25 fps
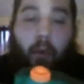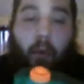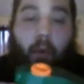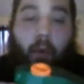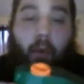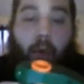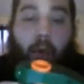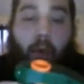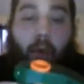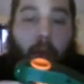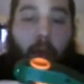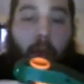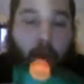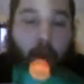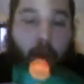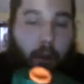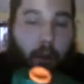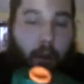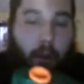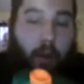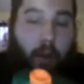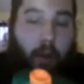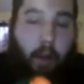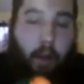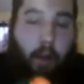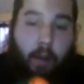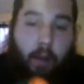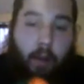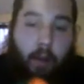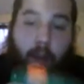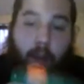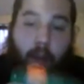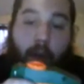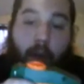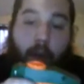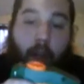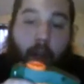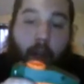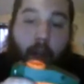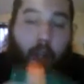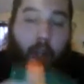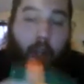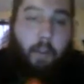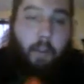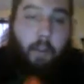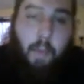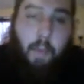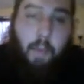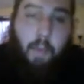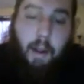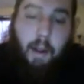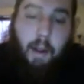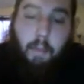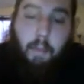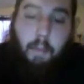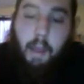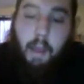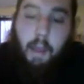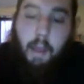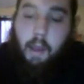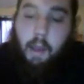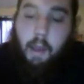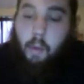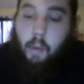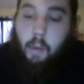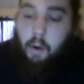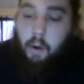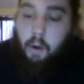You can shove them in and make it work,